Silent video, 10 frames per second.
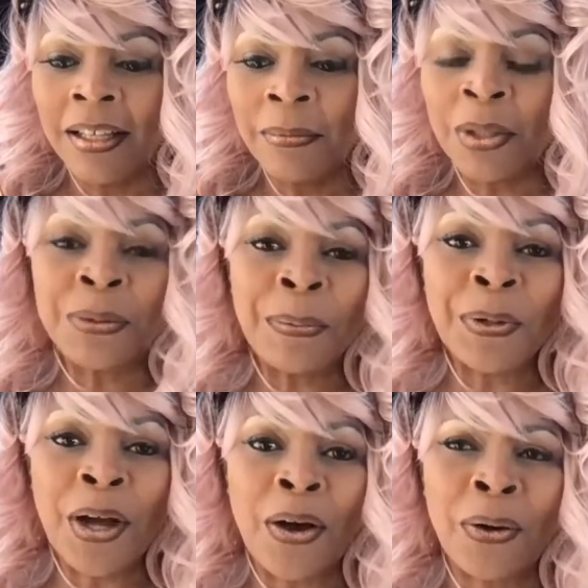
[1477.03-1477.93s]
most people
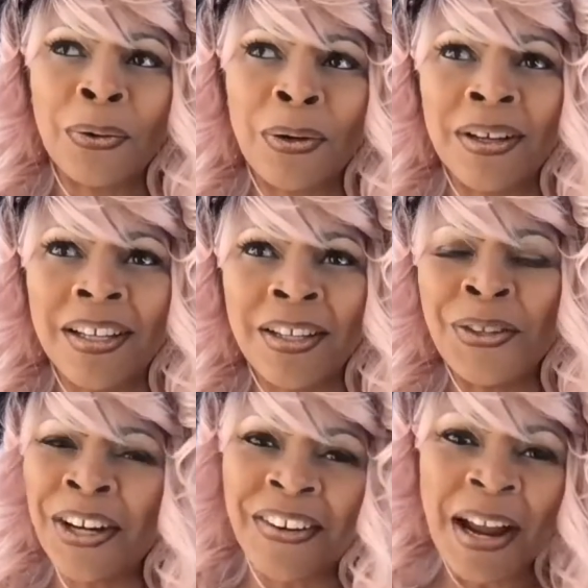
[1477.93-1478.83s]
go,
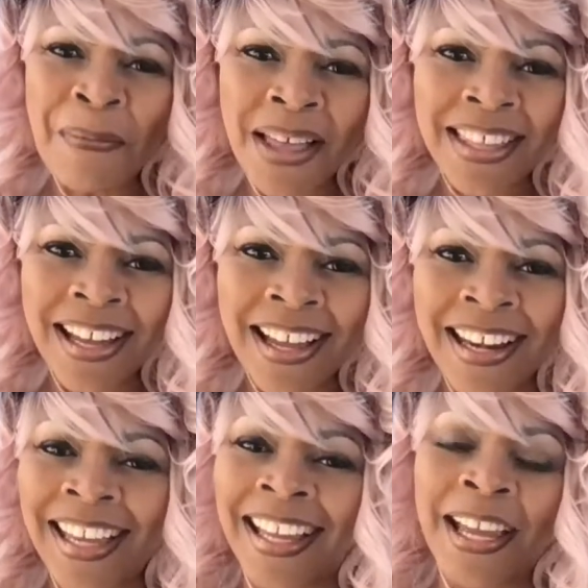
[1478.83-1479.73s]
you're a grandmother? And
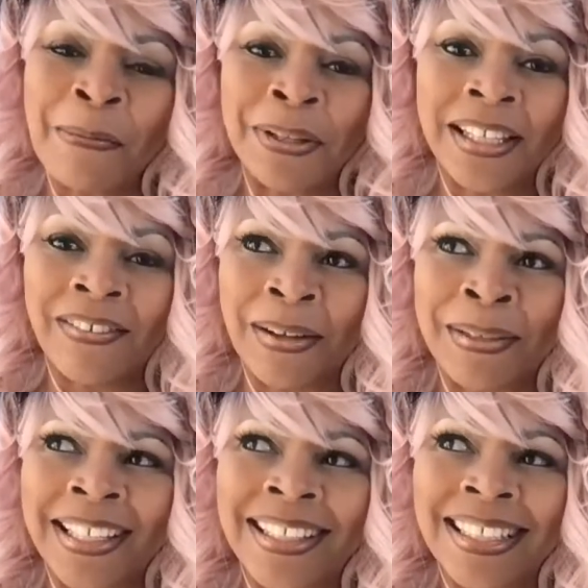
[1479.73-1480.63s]
they can't believe it. I'm
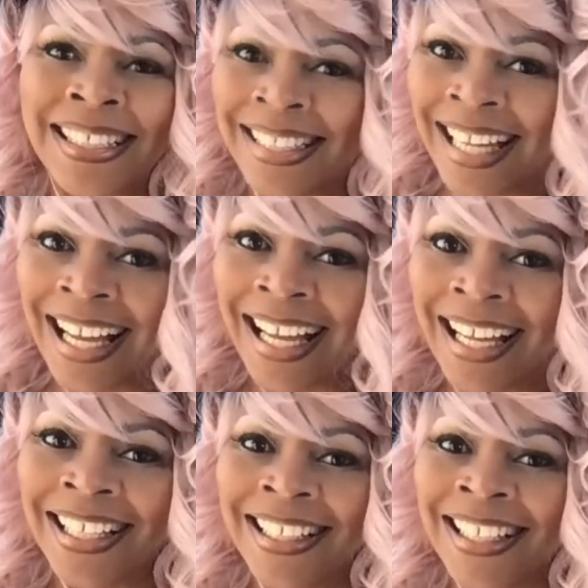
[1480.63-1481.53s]
like, yeah,
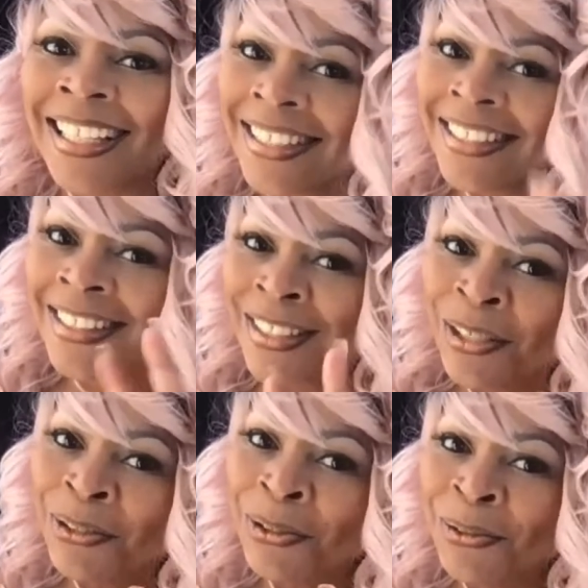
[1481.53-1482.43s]
I got
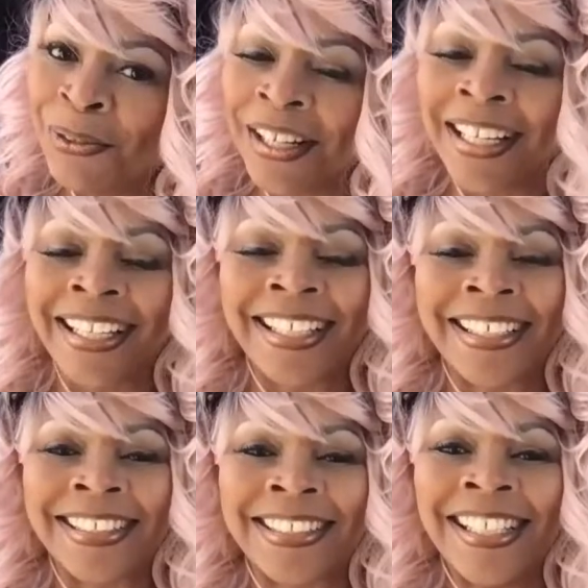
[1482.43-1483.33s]
2
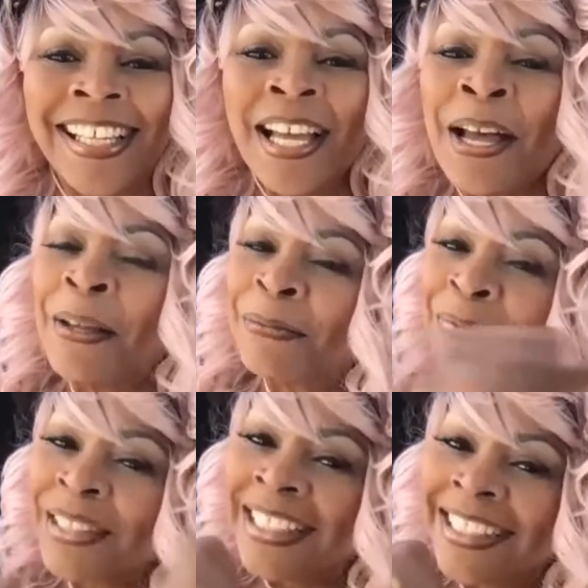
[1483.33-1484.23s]
grandkids.
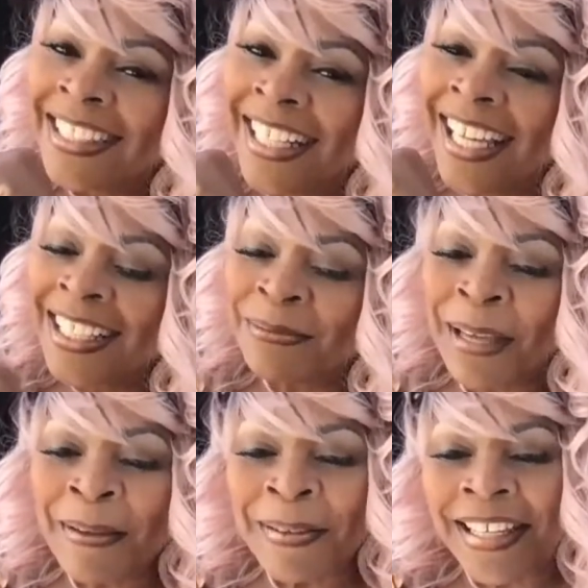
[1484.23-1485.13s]
Gen X,
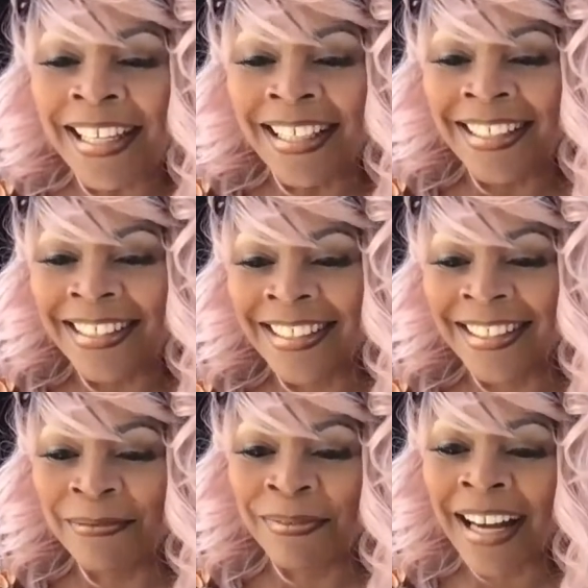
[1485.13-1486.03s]
baby.
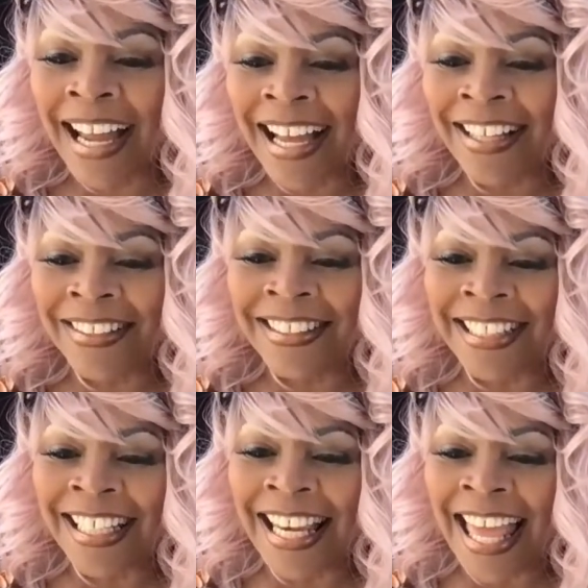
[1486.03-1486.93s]
Proud.
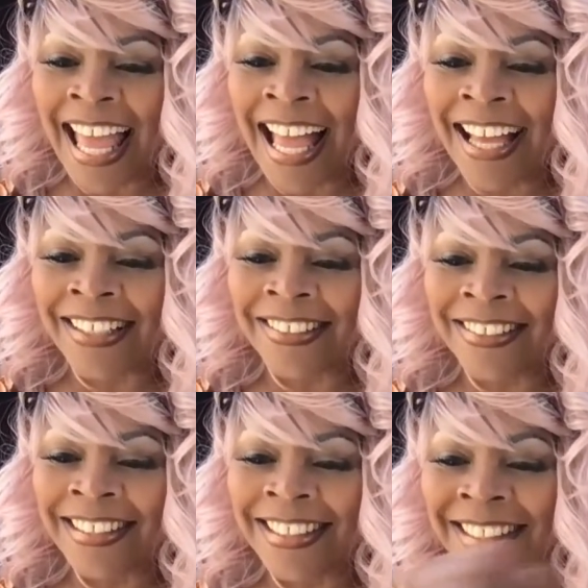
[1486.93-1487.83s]
Say it loud.
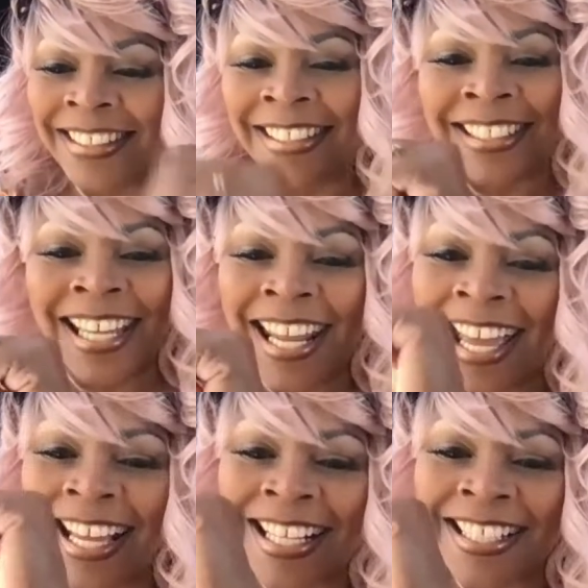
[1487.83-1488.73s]
Gen
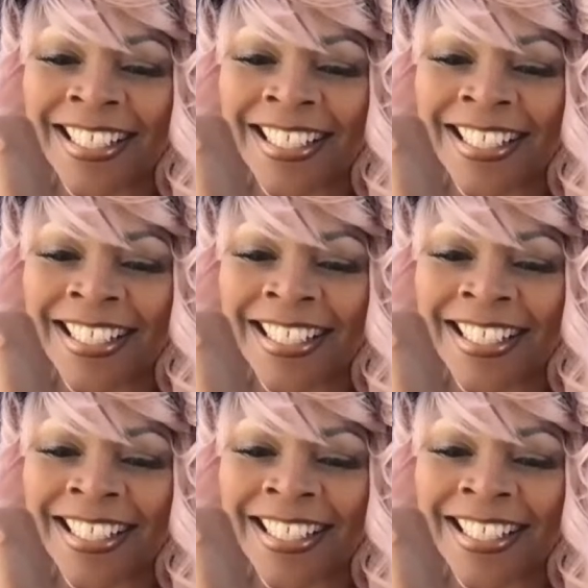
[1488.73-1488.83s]
X.